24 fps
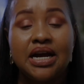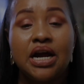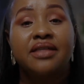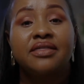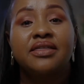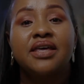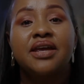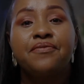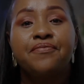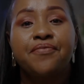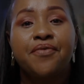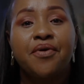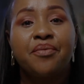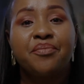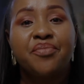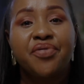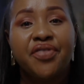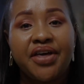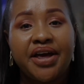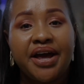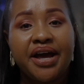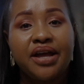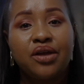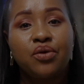Then from
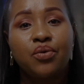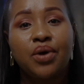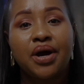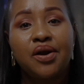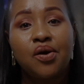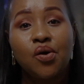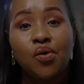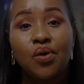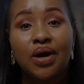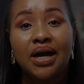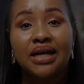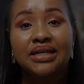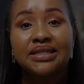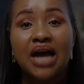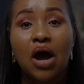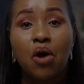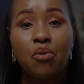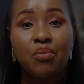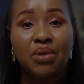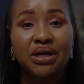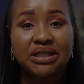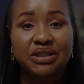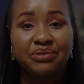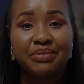there you can look at how
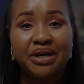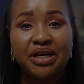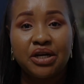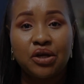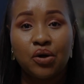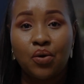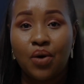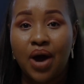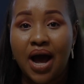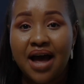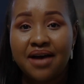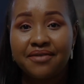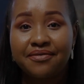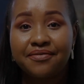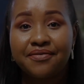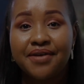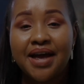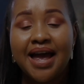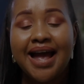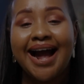much money you have,